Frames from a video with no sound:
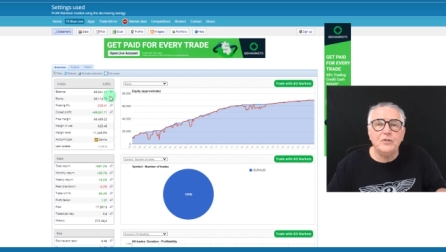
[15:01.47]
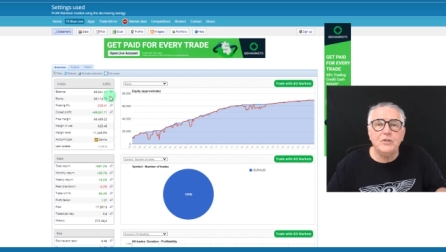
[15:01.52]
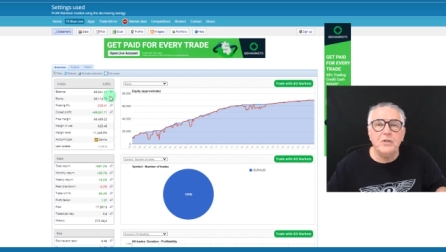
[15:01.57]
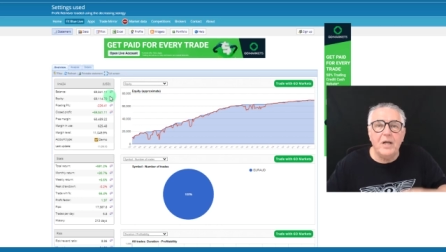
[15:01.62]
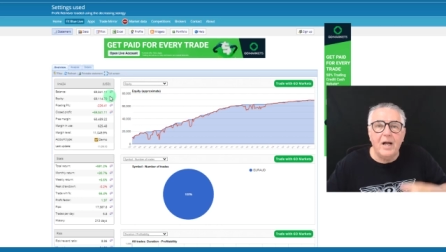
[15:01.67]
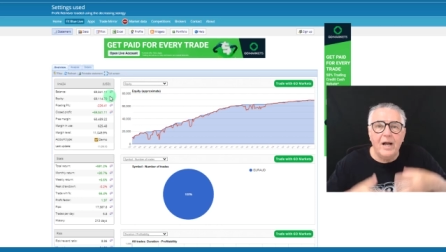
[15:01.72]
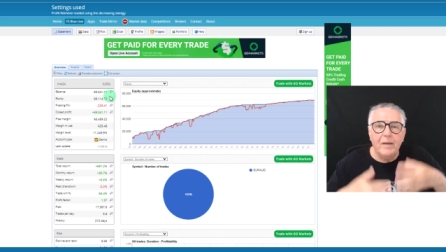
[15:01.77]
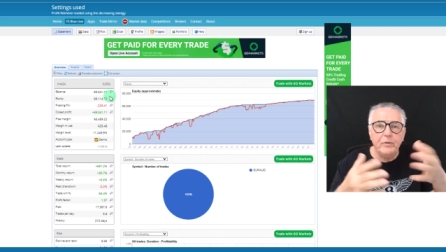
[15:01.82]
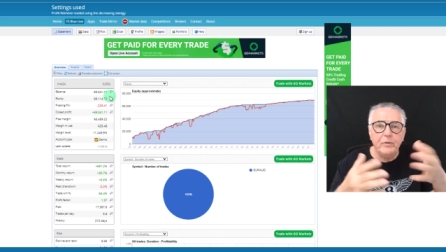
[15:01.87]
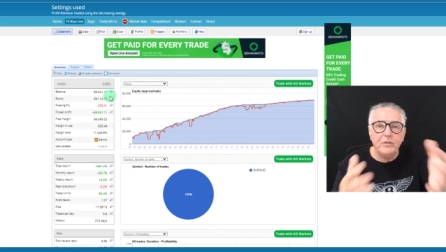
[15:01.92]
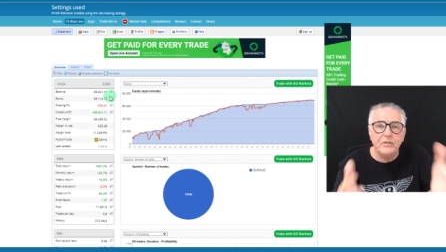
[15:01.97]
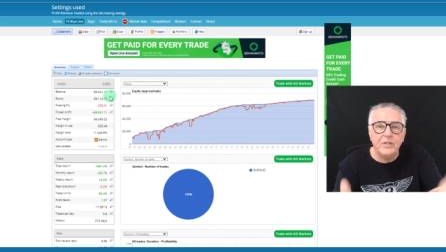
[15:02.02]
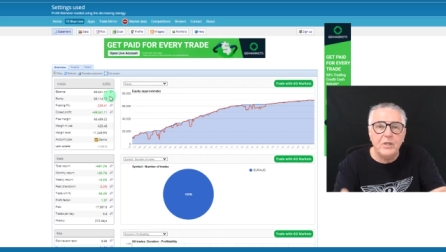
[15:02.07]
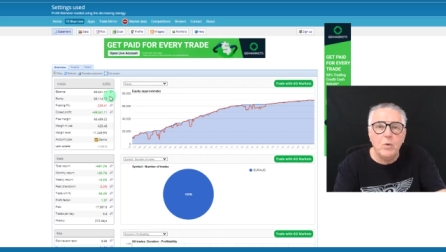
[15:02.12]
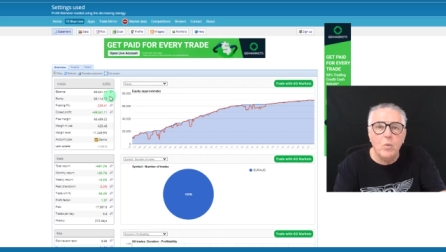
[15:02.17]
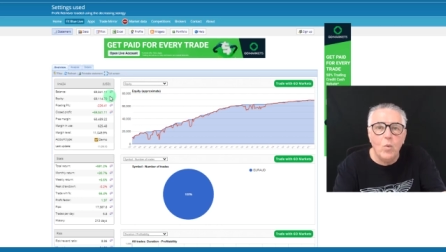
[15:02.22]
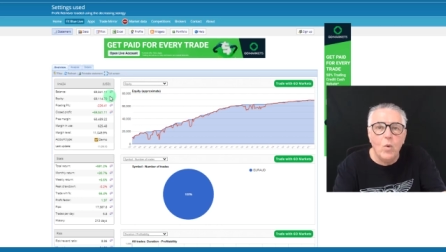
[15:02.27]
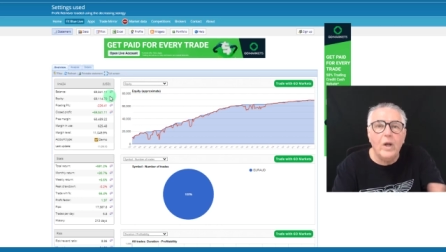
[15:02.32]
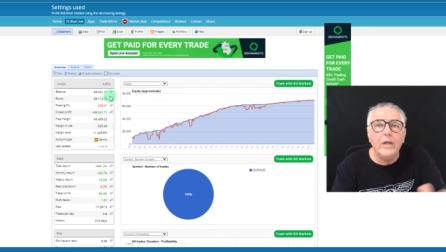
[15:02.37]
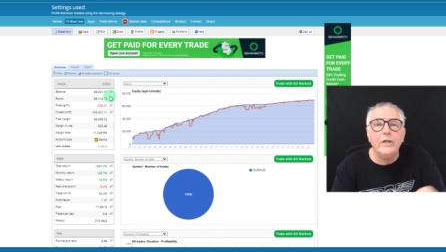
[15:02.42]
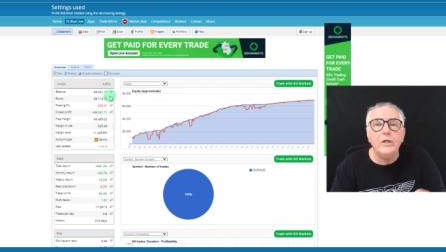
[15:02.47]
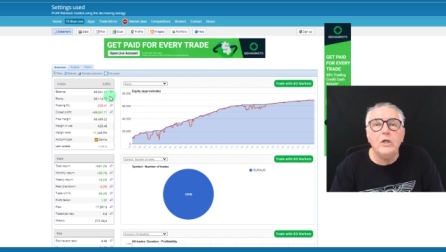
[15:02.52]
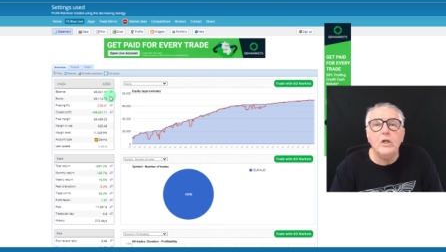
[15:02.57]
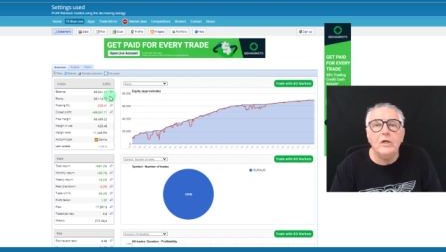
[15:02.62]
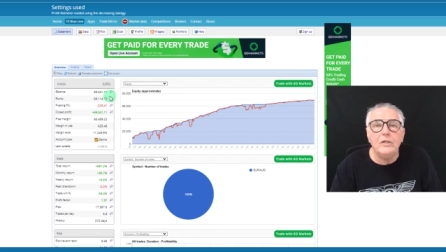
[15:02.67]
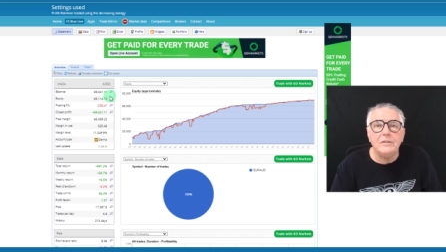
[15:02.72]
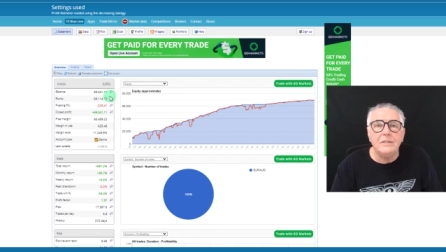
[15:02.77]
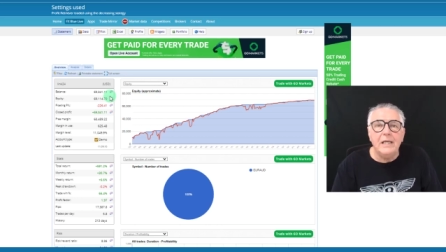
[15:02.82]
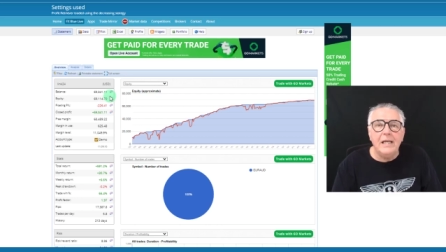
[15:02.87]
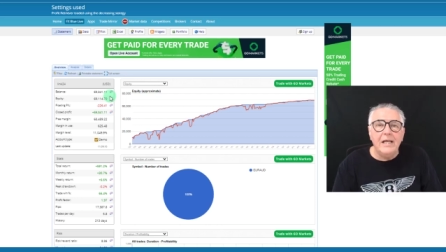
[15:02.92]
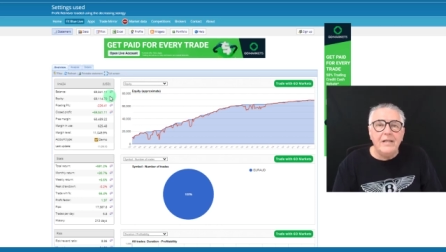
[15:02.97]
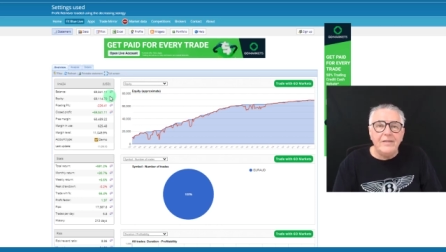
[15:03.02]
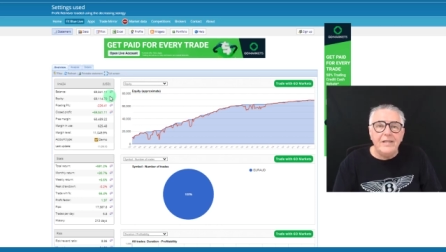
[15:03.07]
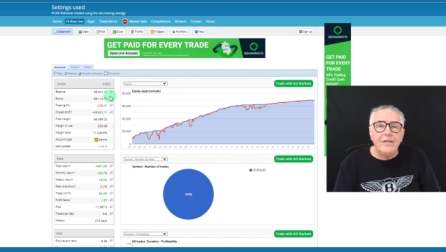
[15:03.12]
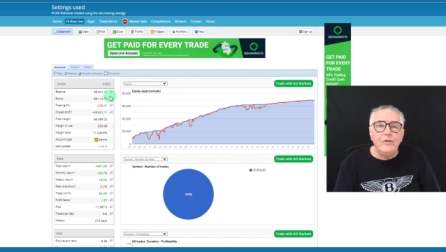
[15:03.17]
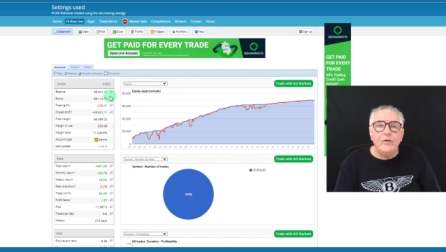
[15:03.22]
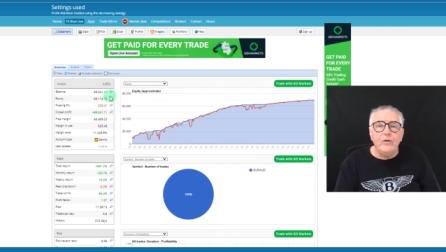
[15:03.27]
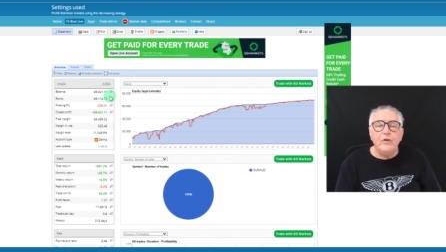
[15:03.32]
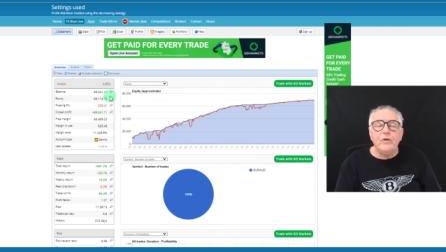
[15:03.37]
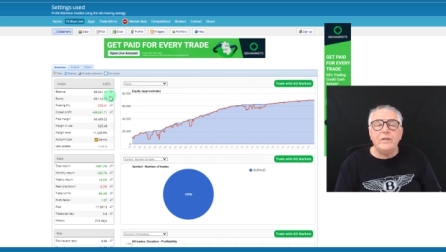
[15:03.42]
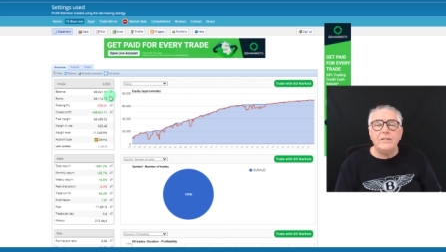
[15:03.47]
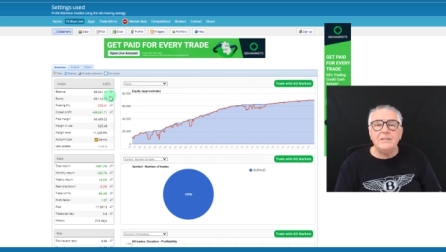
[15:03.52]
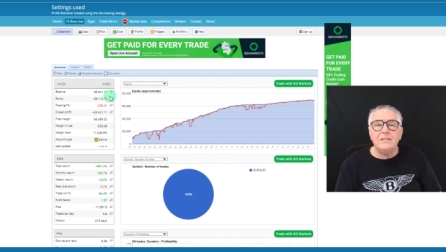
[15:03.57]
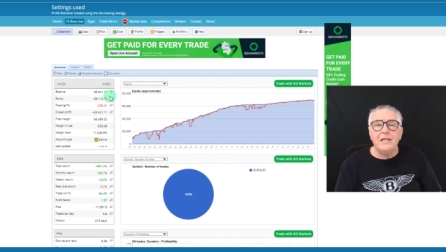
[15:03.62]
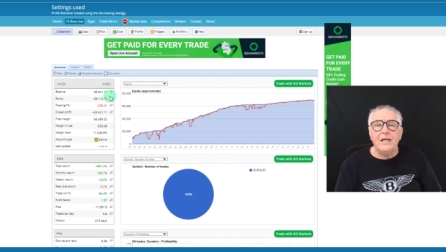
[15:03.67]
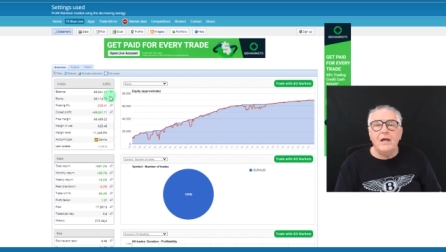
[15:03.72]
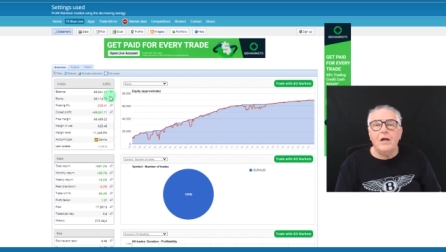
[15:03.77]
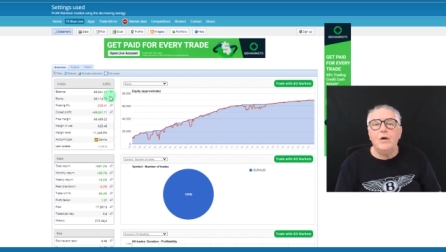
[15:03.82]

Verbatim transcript: you I'm using one lot, then you can say,